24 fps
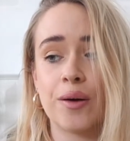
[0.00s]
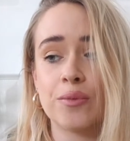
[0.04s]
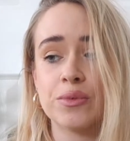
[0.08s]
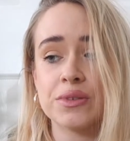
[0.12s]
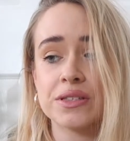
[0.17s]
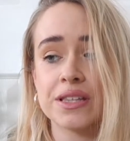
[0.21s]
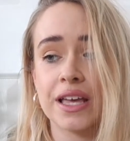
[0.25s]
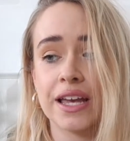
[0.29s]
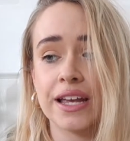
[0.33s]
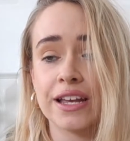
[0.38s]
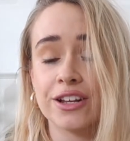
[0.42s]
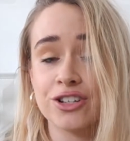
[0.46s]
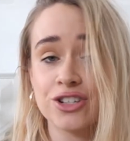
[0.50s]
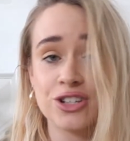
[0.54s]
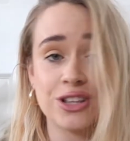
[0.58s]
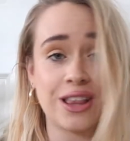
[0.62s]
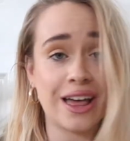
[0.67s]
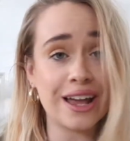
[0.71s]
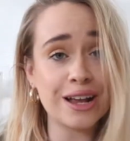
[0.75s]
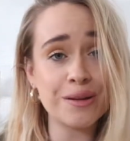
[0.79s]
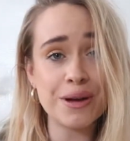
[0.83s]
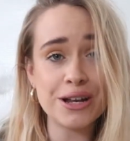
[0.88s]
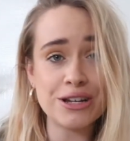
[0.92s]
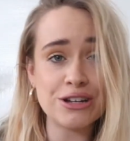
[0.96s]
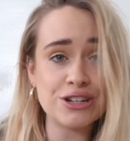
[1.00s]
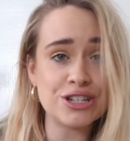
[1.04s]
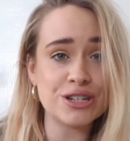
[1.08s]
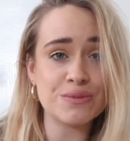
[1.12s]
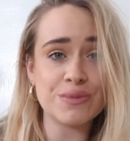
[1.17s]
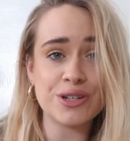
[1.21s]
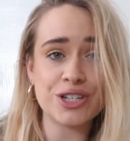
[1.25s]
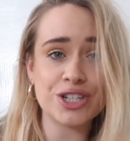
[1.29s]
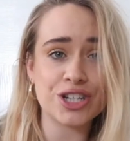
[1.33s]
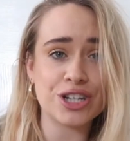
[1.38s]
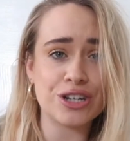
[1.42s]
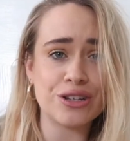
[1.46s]
and was like, "Do you like my new
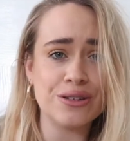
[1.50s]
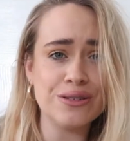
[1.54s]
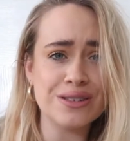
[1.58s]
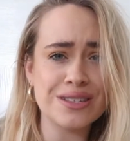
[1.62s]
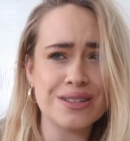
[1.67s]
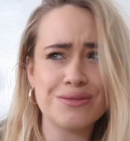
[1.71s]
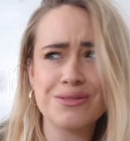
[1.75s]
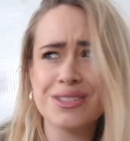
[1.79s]
Jimmy Choo's?"